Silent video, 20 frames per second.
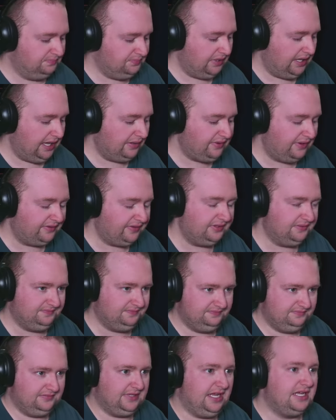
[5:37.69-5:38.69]
However,
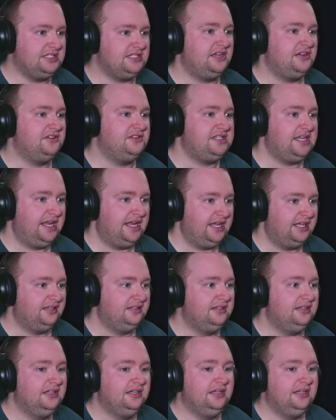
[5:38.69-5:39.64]
as I was saying,